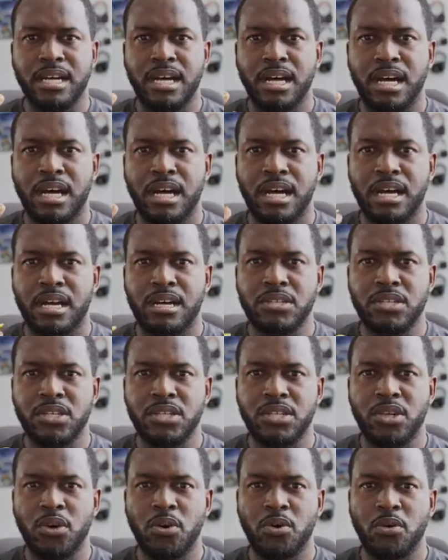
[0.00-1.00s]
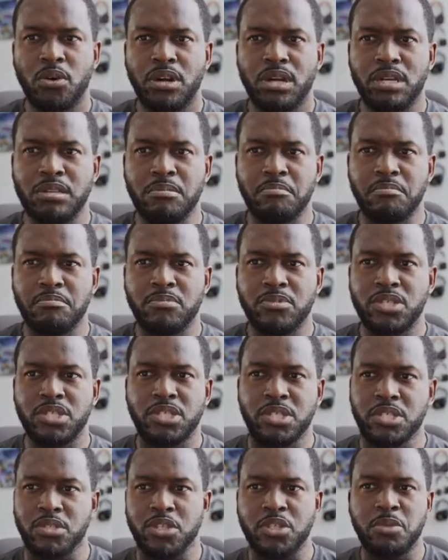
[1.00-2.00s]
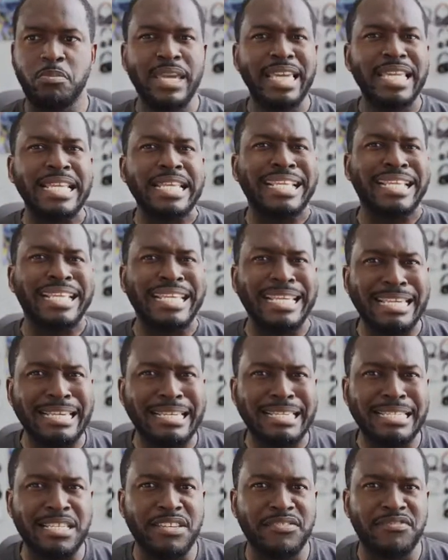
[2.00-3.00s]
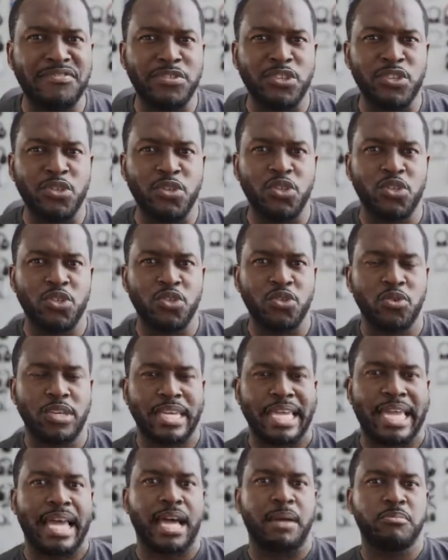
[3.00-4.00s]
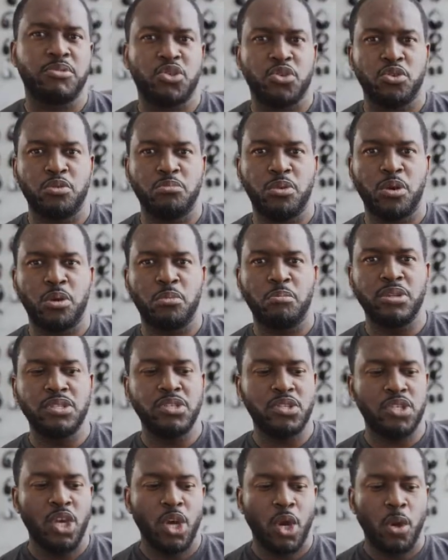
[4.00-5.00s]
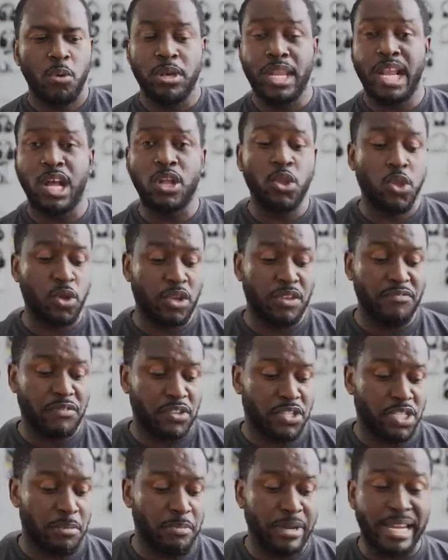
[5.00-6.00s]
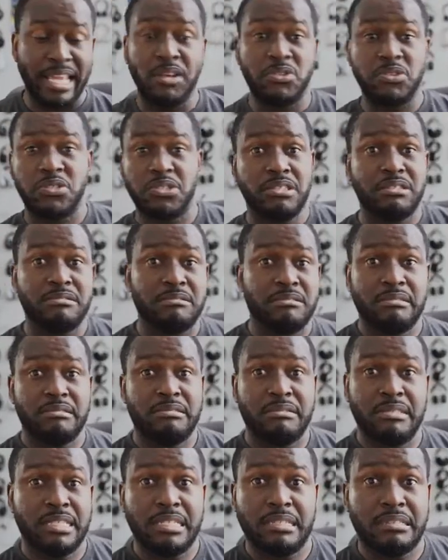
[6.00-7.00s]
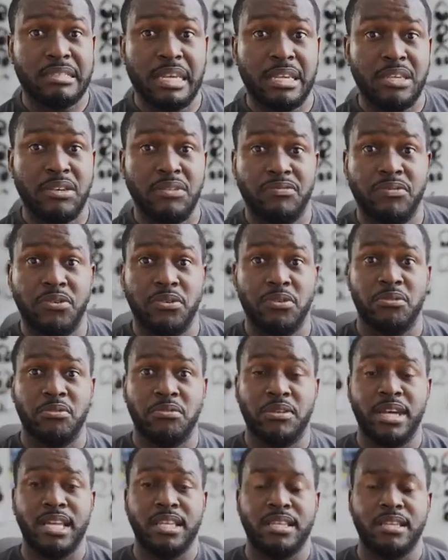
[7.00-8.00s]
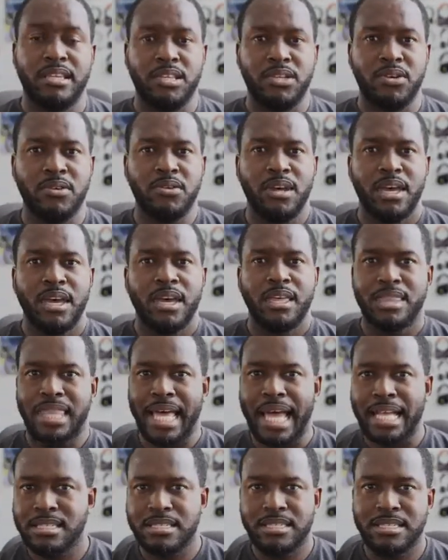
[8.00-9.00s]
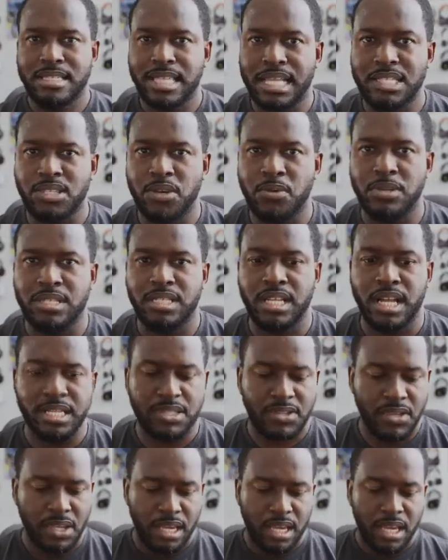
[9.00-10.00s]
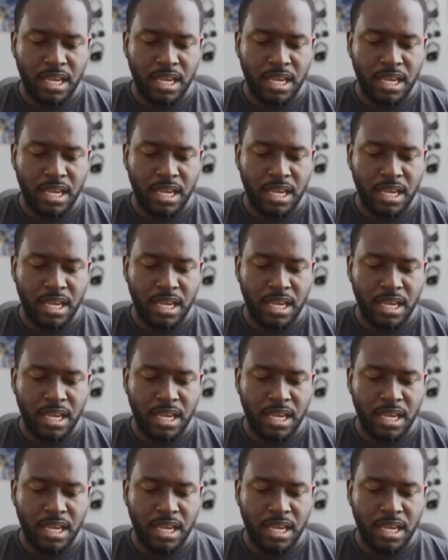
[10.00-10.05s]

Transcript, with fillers: uh, you know, uh, just, just making it easy for you to capture moments without looking for somebody else to take your photo, right? You know, that's that's always nice.